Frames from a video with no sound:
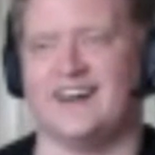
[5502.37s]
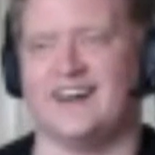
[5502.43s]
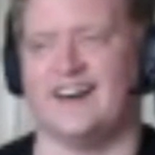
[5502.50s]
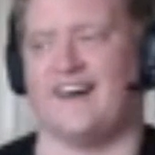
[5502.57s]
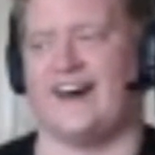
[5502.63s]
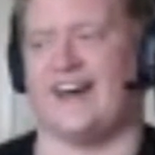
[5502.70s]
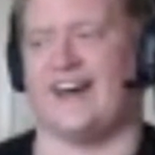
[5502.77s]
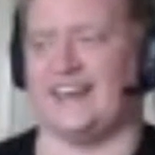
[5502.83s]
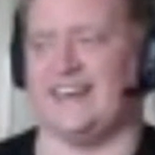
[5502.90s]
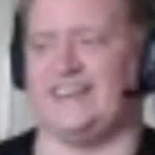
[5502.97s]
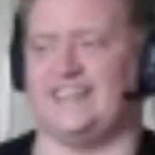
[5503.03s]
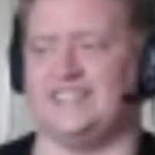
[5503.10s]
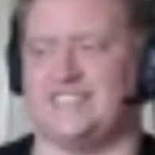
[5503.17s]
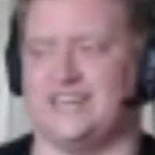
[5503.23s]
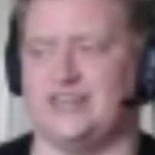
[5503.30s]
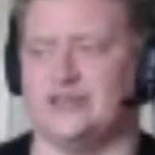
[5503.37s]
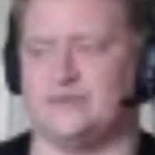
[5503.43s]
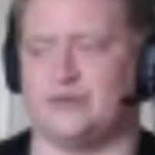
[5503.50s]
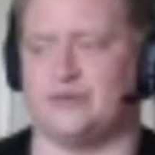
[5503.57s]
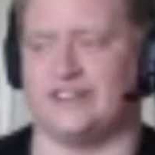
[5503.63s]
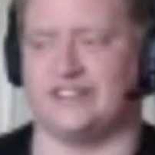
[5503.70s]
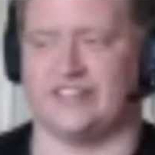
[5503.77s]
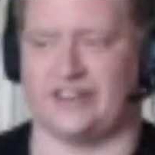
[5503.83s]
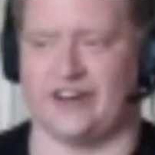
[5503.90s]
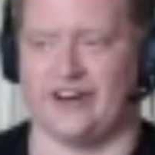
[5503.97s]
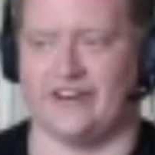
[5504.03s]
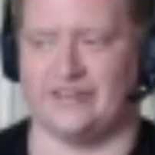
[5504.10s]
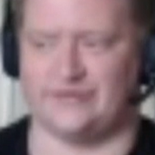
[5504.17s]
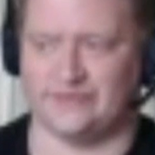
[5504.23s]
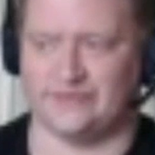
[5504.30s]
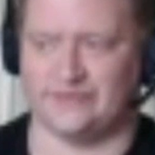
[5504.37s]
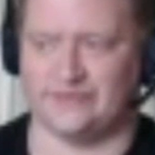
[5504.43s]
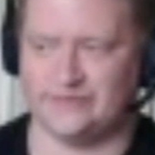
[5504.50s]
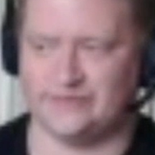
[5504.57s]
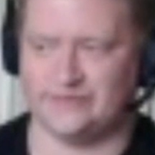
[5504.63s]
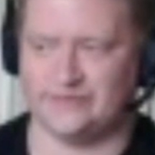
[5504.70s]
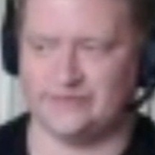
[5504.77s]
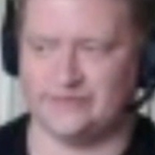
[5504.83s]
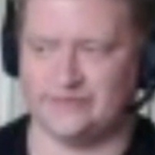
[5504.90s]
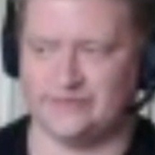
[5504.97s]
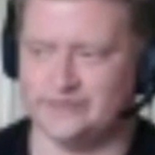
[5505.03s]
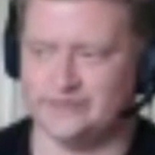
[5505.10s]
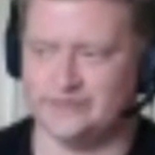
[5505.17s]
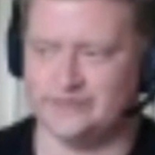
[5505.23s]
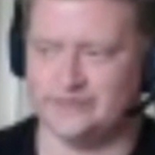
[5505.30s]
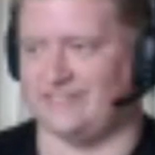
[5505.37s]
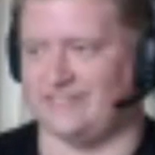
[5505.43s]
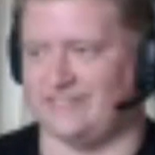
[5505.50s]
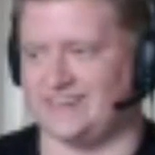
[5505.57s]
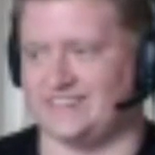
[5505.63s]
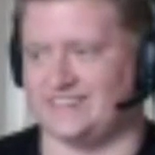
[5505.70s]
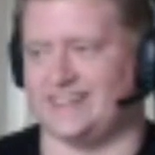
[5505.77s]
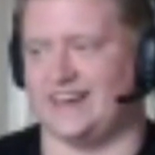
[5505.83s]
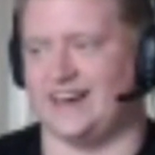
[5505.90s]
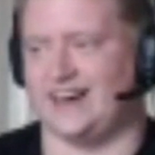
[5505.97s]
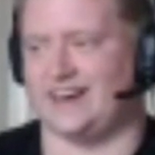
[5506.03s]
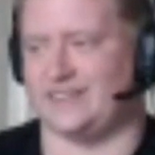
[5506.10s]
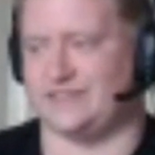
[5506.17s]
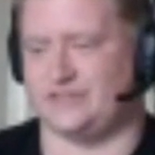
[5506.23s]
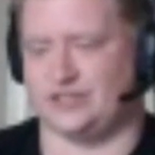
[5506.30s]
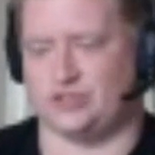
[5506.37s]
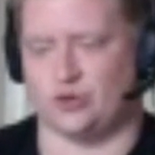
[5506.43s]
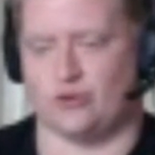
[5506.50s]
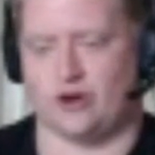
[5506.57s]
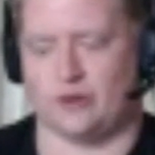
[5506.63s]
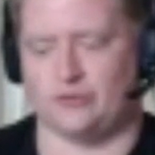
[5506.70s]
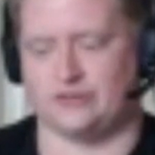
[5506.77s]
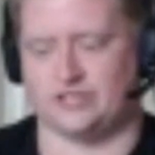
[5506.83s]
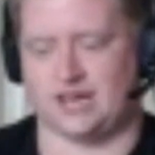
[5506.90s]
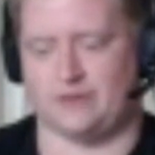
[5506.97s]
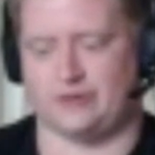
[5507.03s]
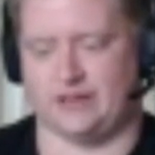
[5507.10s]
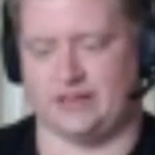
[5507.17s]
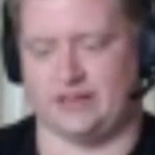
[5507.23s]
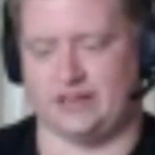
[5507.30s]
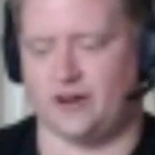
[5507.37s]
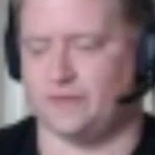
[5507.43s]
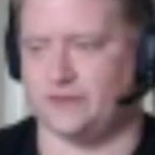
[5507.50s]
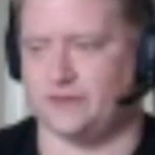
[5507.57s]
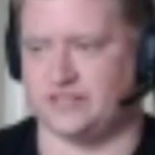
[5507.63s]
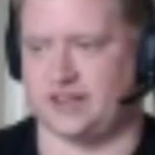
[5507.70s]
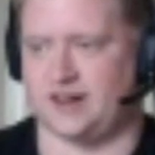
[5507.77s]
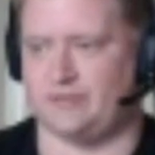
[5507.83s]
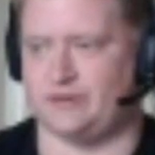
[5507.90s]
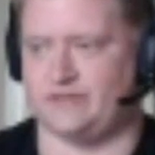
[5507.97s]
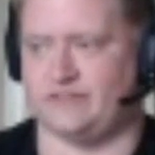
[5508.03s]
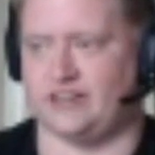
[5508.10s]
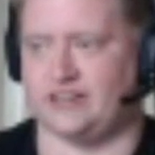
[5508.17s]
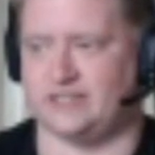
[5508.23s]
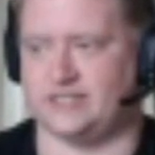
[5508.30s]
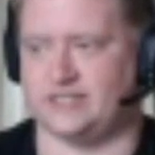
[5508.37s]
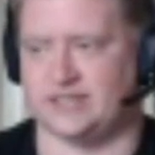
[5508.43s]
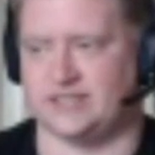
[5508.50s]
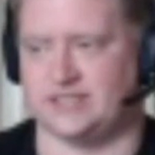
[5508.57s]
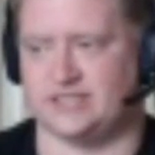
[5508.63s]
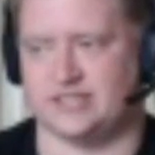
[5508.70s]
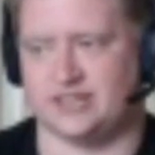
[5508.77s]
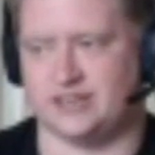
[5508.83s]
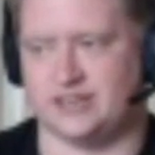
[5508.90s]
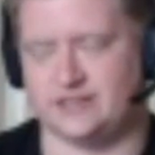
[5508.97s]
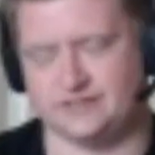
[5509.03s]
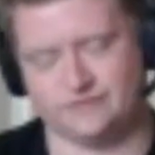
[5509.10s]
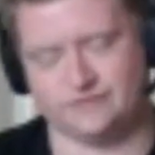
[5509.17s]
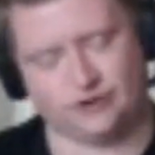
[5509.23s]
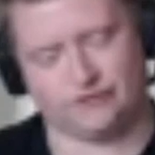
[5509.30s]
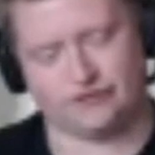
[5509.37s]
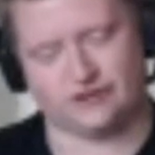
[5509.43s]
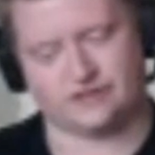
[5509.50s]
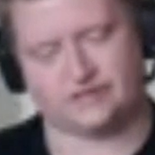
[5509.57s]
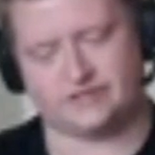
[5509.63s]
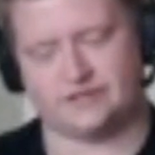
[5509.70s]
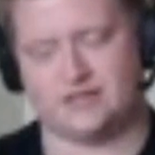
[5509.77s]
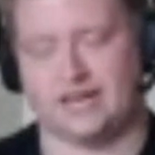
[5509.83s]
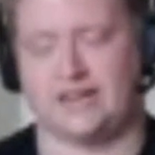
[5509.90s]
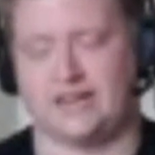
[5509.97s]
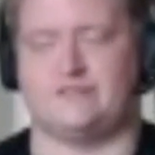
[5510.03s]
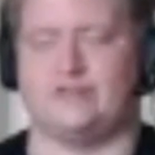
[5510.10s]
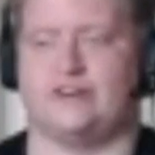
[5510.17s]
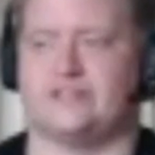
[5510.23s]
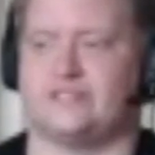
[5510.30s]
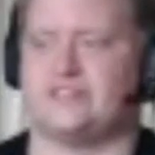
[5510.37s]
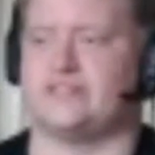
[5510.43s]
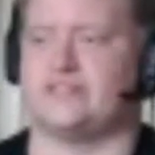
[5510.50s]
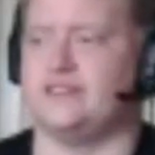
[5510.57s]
Alright, he continues putting in the code, and then the door opens up, he opens it up, and then says, you're first. Ladies first.